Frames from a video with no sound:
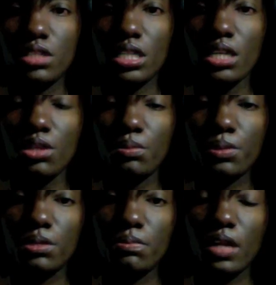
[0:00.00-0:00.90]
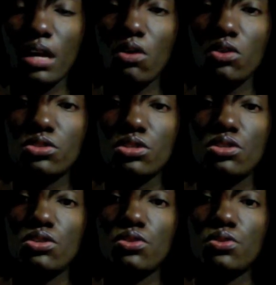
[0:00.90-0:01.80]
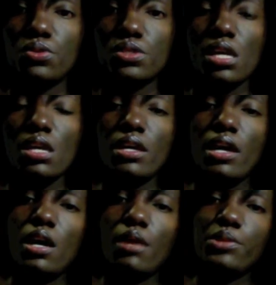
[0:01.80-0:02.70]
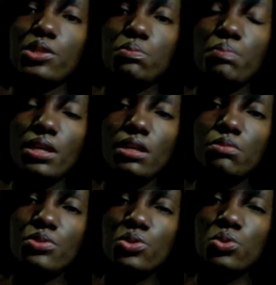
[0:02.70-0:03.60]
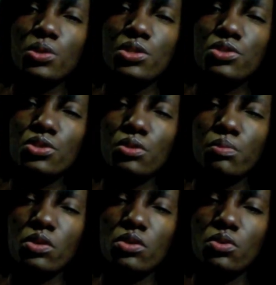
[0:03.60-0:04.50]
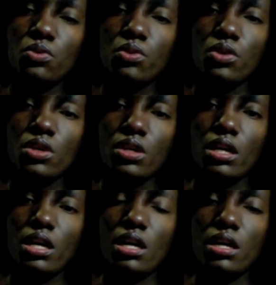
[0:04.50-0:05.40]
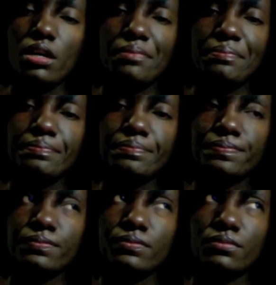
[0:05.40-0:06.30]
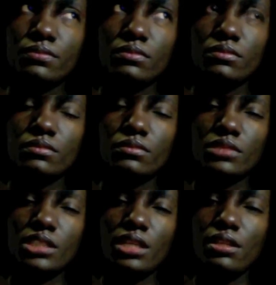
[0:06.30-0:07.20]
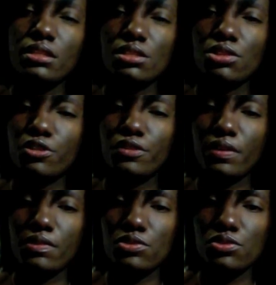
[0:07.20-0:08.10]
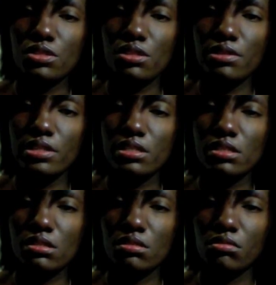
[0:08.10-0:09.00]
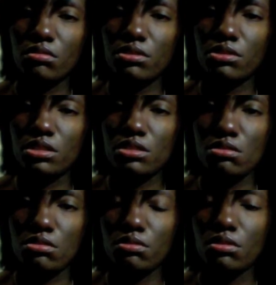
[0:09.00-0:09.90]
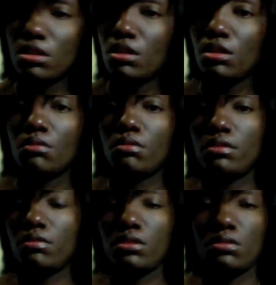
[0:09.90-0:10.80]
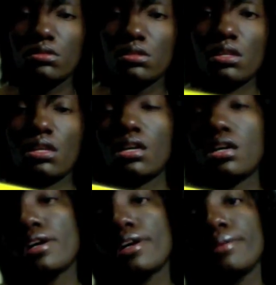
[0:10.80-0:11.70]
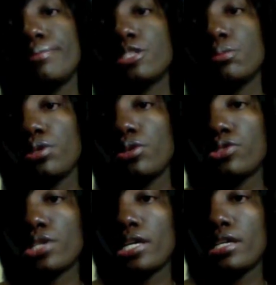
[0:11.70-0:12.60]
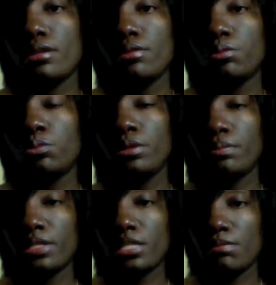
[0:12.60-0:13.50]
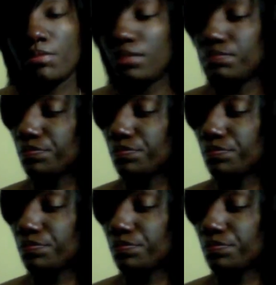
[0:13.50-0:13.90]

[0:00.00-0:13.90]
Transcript: the Yellowbird, but I also used the Pibbs Twin Turbo, I think it's the 3500 series or 32, one of those, to blow dry with my Denman